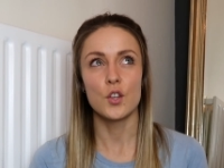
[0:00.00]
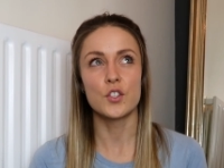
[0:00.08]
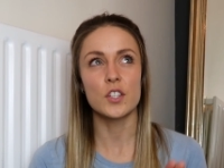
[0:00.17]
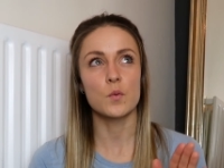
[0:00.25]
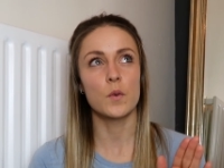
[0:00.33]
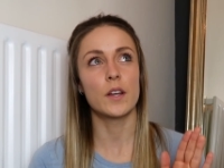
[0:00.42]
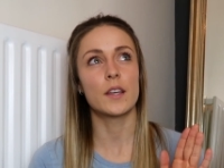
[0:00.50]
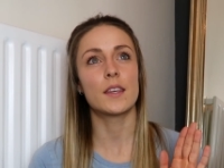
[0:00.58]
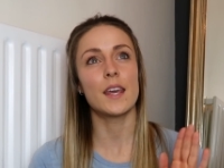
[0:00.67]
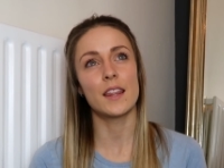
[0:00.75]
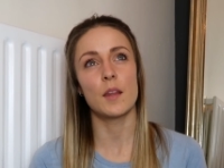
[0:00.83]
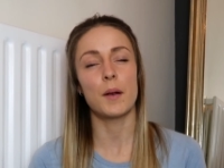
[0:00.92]
you just want to
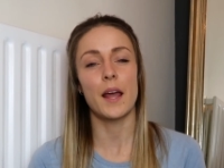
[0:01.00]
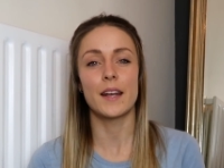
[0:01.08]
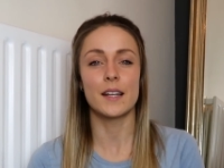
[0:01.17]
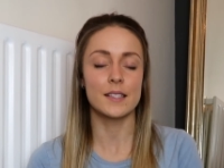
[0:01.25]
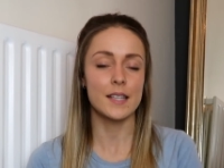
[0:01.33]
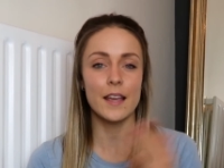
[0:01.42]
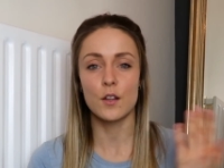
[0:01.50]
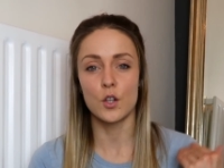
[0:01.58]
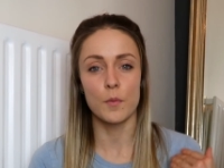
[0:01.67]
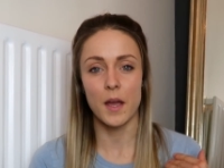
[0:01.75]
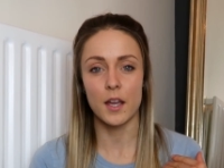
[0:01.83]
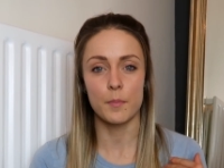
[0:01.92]
get in the plane and take all
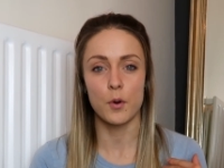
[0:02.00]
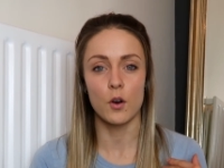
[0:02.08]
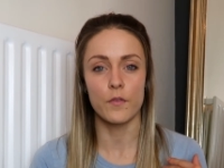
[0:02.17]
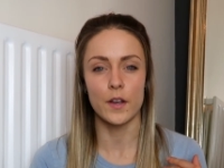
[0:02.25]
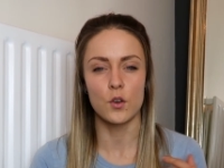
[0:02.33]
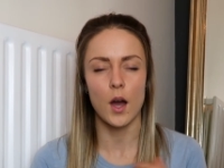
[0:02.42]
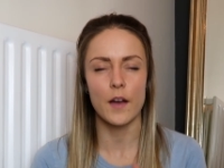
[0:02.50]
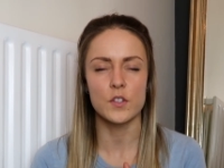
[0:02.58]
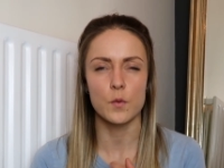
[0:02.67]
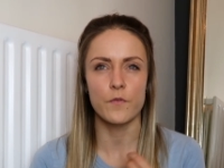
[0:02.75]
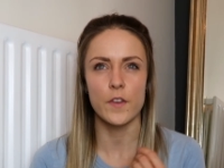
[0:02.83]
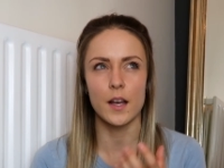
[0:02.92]
your makeup off and not have
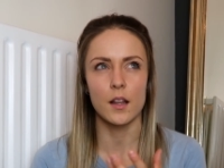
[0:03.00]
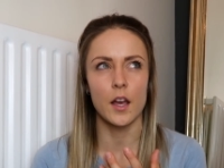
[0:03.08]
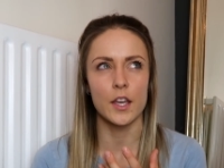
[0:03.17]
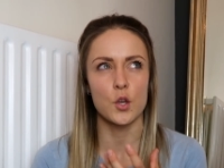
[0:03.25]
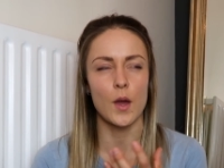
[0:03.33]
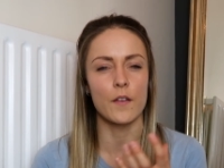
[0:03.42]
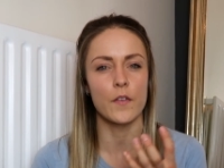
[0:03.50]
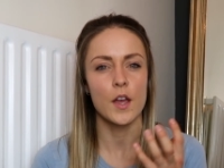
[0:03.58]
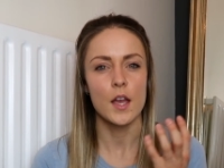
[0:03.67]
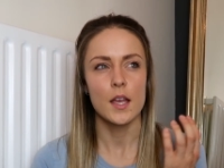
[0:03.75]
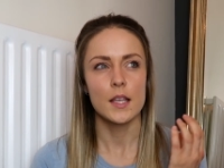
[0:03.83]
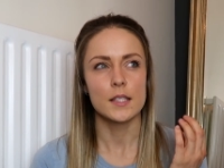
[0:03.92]
to feel like you have
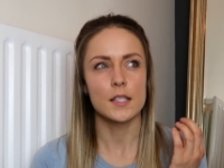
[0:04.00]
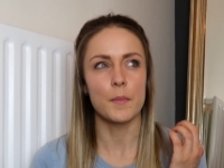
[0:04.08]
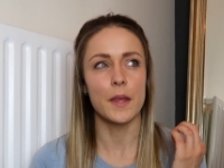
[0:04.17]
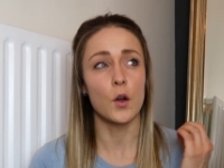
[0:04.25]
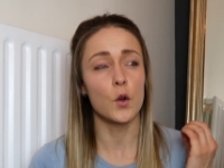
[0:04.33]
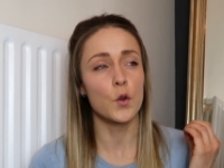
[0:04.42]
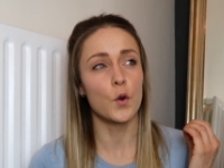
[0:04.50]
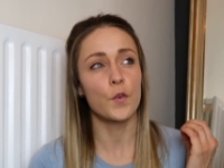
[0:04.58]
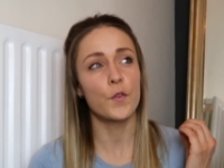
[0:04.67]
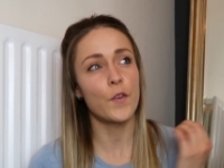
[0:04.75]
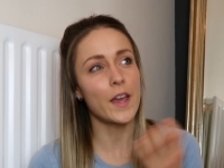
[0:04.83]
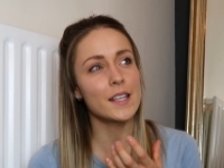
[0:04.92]
something on your
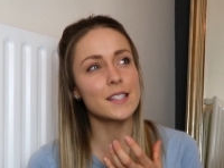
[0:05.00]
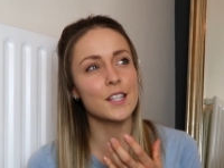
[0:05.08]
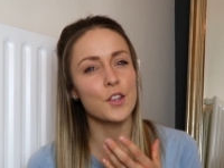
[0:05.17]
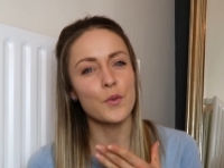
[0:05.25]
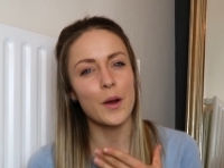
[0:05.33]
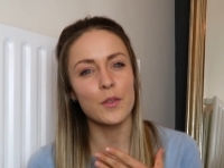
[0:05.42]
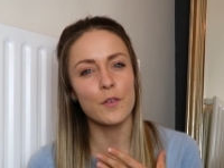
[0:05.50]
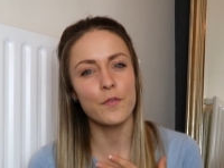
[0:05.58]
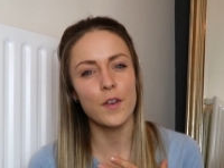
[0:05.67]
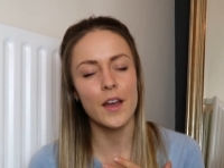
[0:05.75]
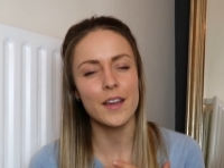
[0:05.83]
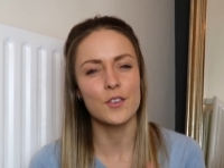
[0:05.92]
face throughout the
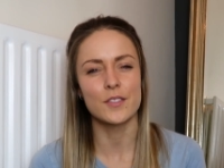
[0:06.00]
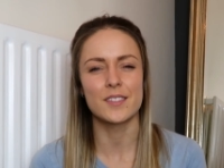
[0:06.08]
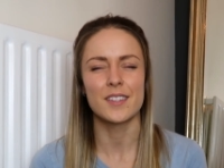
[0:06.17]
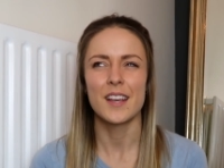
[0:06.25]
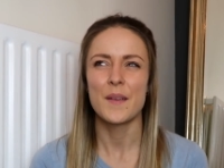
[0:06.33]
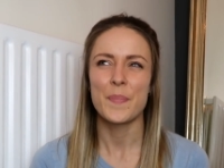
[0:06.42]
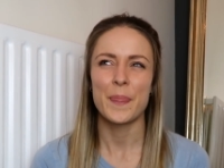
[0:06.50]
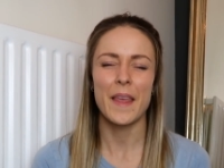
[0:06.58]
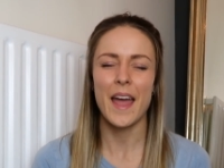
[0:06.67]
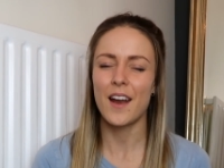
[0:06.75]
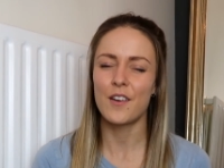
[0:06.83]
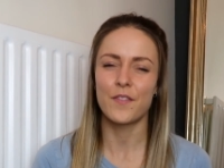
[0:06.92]
flight because
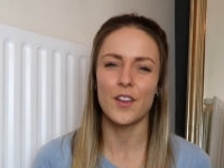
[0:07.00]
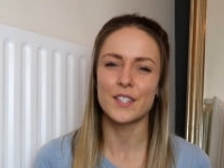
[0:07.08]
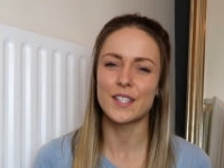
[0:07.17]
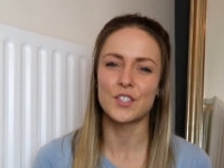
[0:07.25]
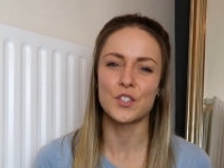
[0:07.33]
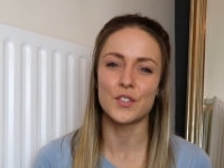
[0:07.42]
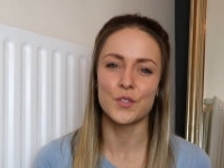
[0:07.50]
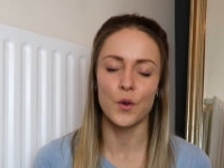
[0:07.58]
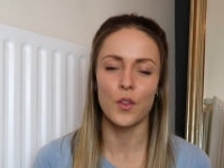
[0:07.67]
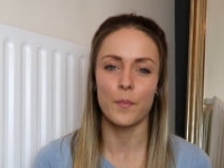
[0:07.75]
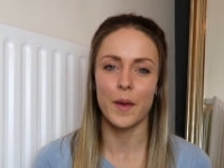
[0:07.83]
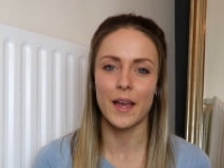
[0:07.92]
the air in flights is just
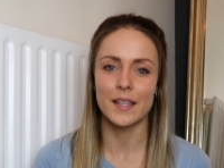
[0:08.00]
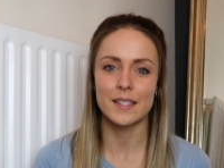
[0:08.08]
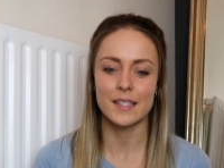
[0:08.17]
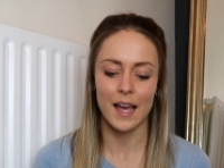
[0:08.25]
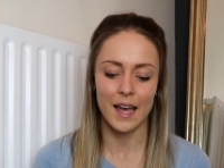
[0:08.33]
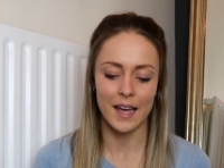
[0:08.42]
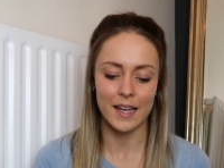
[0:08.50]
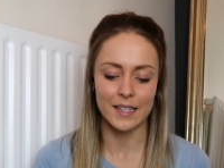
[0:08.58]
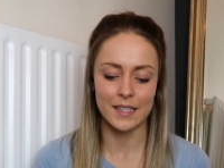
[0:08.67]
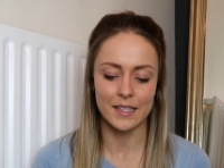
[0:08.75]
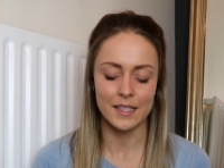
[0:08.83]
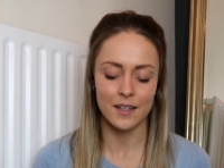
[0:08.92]
not the best
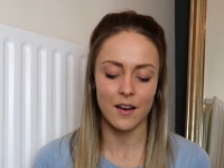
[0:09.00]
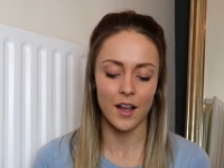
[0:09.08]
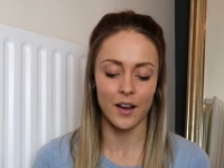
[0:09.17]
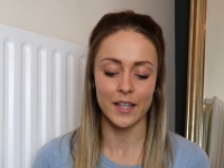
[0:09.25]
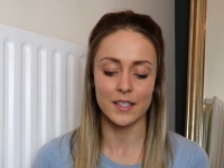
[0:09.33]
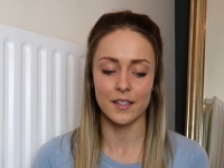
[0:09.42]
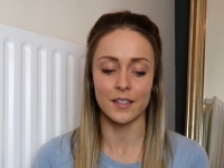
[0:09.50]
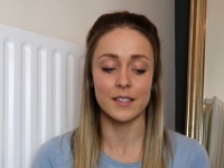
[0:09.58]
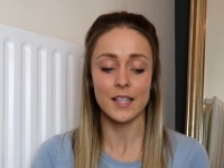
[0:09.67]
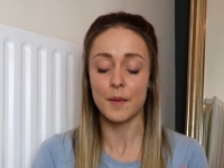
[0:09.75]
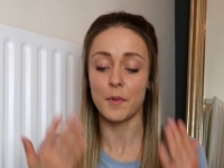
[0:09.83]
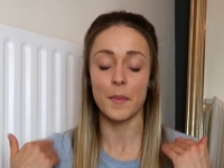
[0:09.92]
and I like to
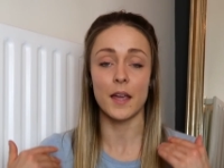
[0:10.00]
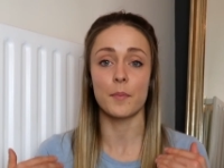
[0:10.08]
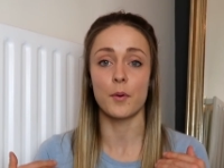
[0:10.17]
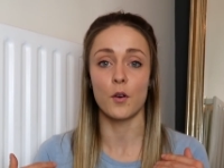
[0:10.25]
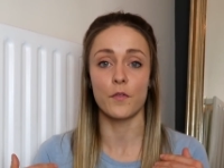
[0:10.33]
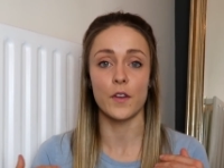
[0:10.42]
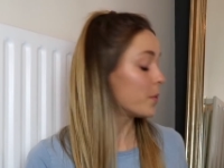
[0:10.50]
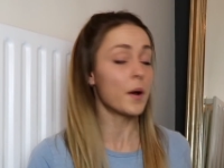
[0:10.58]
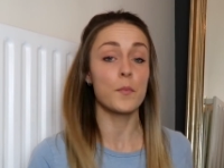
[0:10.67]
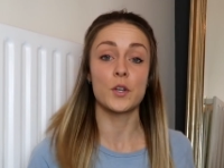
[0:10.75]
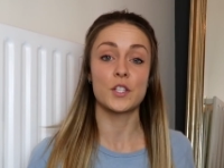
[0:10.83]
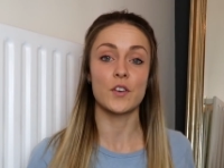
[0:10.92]
take my makeup off, put
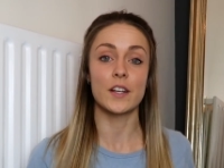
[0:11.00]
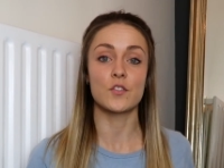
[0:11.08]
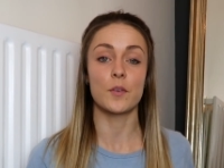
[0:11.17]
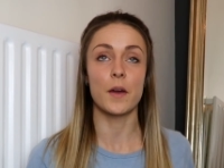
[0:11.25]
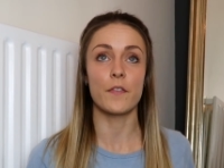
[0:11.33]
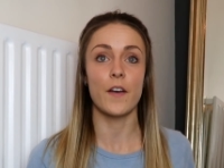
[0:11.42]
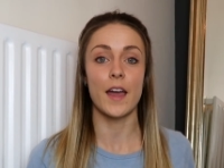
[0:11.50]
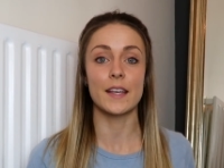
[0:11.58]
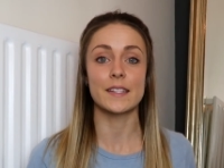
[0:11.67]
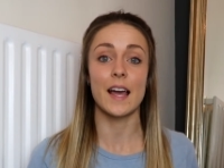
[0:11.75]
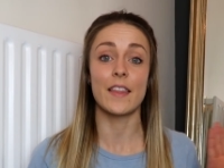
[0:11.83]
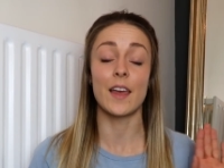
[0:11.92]
my moisturiser on my
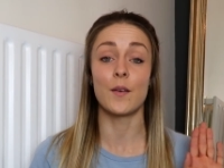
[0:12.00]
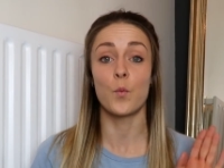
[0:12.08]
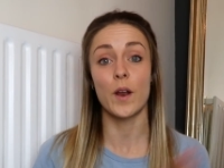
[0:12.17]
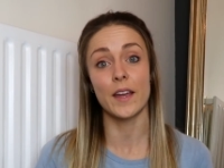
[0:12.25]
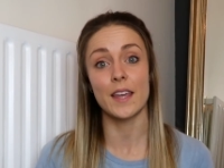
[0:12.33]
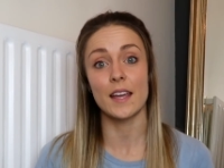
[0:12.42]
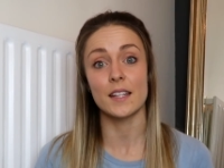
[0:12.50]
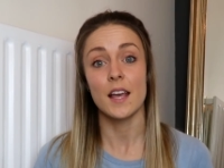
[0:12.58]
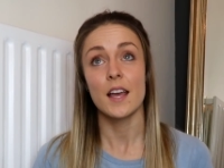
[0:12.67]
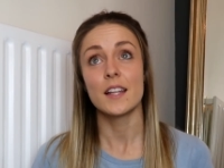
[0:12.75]
face and then when I get